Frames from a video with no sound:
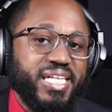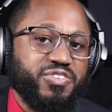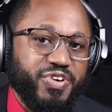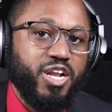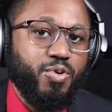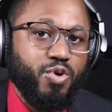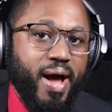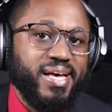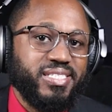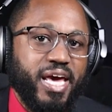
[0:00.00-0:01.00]
available
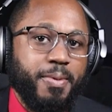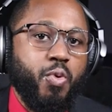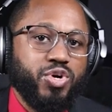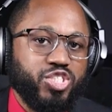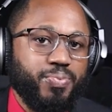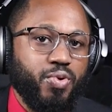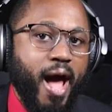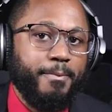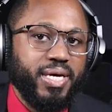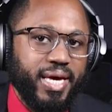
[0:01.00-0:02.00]
as a portable
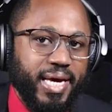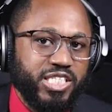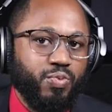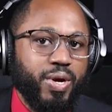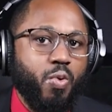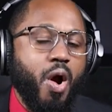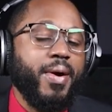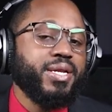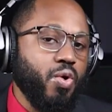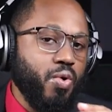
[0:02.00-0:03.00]
application requiring no